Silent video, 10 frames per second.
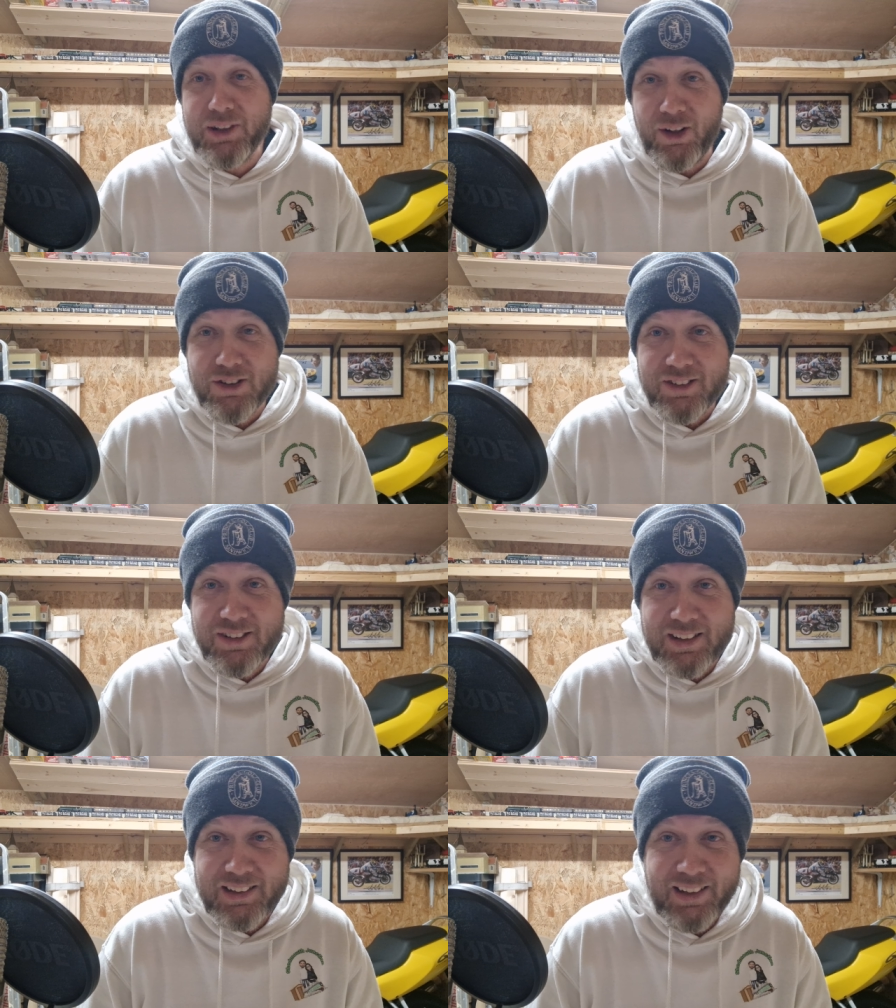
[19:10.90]
just as,
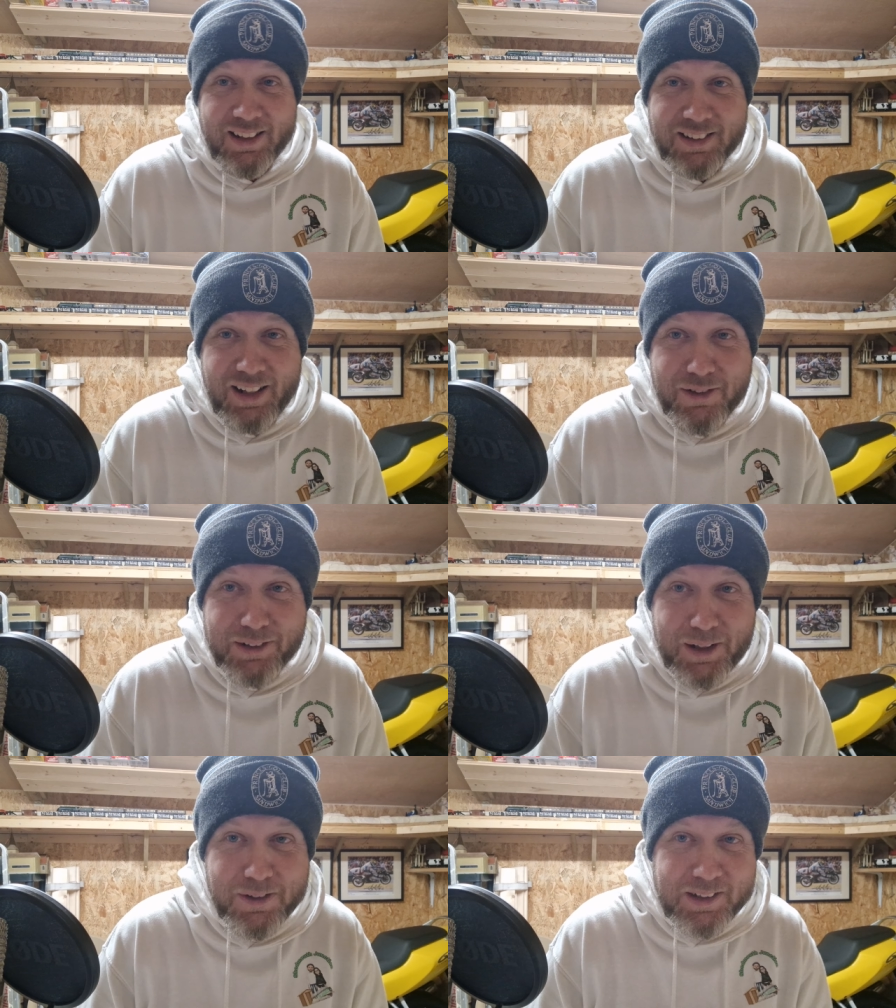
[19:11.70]
as the
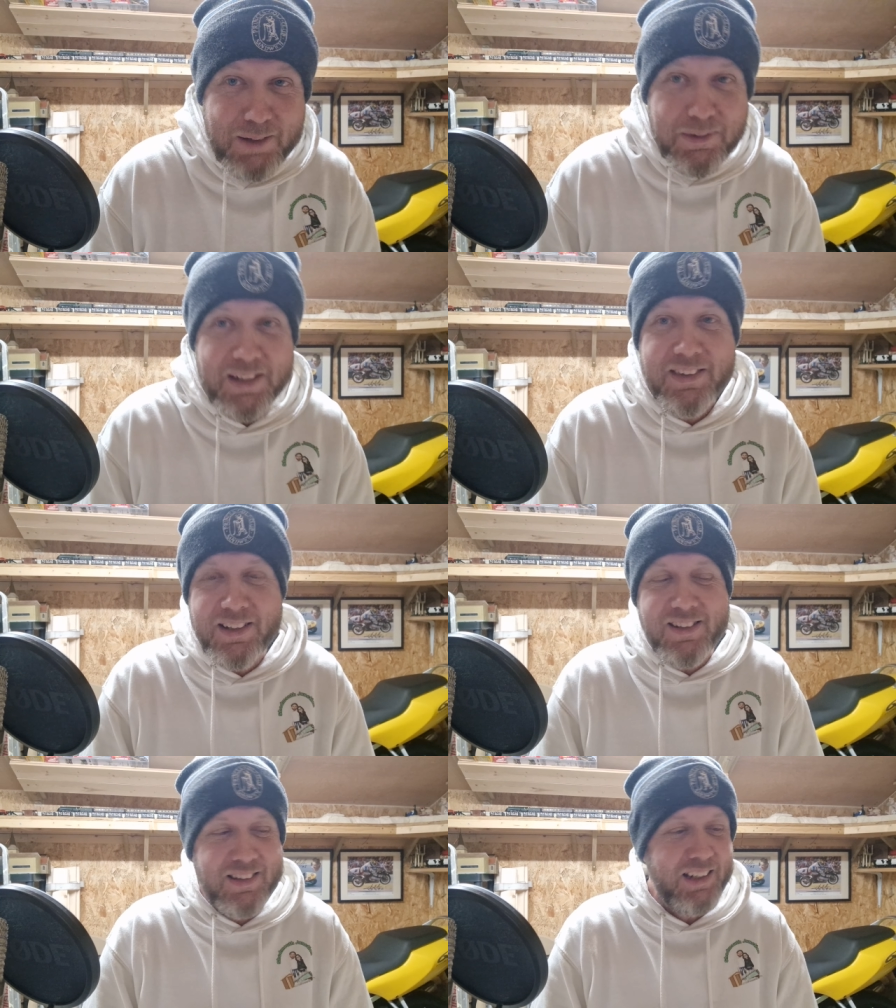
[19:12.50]
loco was coming into
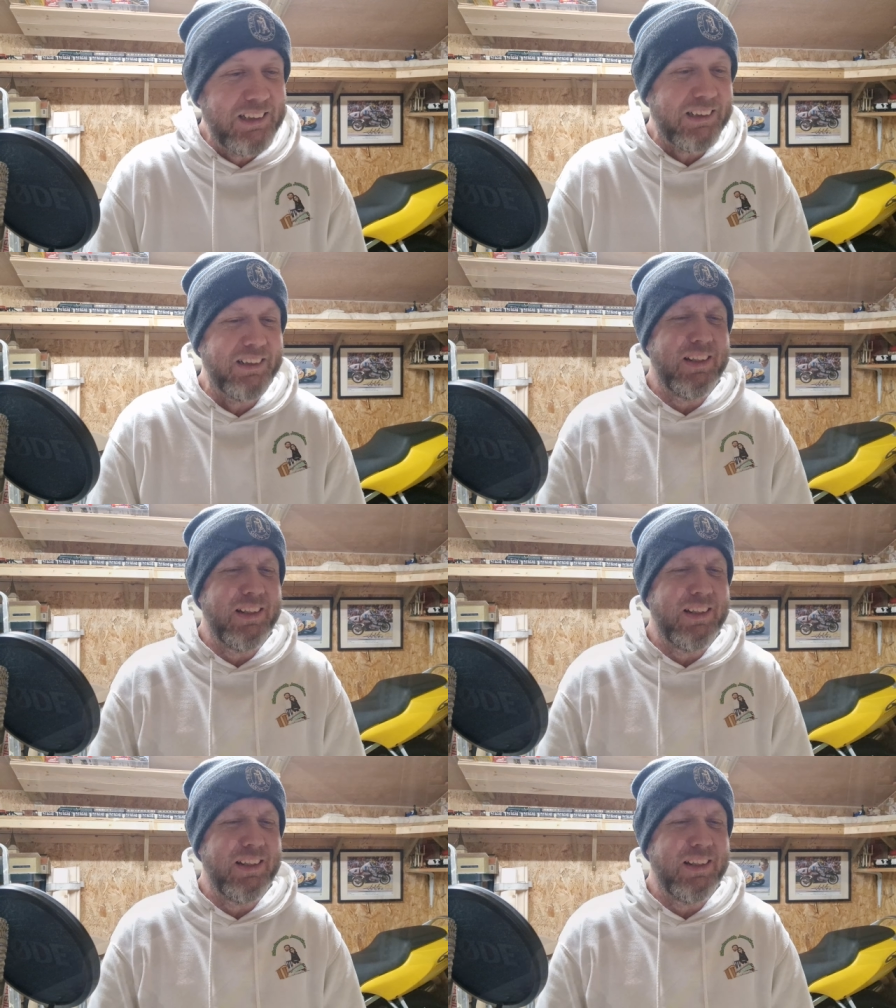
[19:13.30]
the station.